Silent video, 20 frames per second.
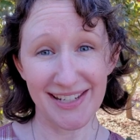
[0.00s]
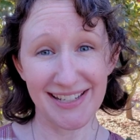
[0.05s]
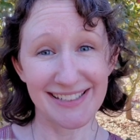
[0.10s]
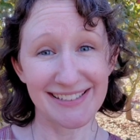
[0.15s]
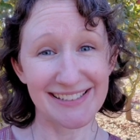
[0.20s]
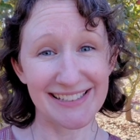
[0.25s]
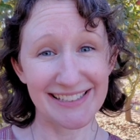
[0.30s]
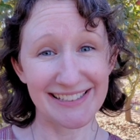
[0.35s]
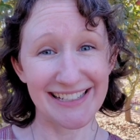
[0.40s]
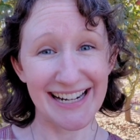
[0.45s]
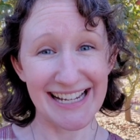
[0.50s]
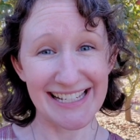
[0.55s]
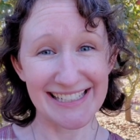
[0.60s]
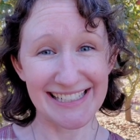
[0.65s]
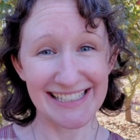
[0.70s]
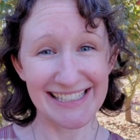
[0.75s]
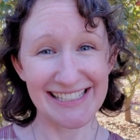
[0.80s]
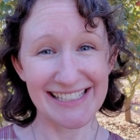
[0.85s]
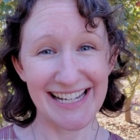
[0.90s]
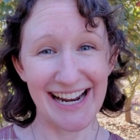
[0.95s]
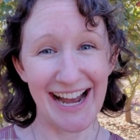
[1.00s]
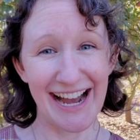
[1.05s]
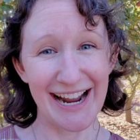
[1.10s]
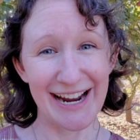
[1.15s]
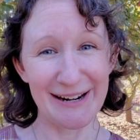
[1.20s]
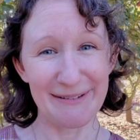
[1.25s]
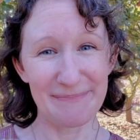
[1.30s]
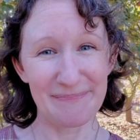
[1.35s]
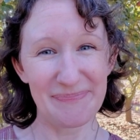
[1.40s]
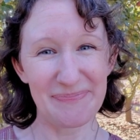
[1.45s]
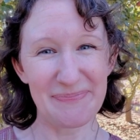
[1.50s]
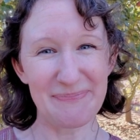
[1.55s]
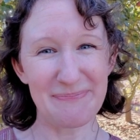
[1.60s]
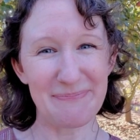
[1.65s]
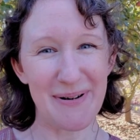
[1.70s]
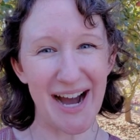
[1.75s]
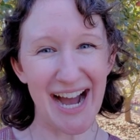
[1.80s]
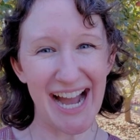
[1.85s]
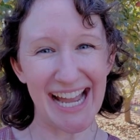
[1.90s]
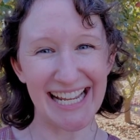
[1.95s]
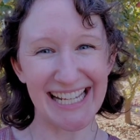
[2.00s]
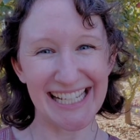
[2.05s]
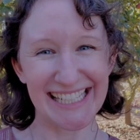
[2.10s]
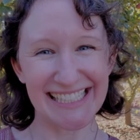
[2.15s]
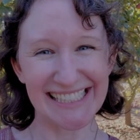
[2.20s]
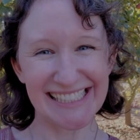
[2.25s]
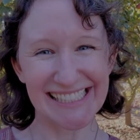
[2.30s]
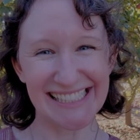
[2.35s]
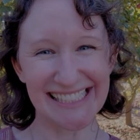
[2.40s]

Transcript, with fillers: See you guys next time. Bye.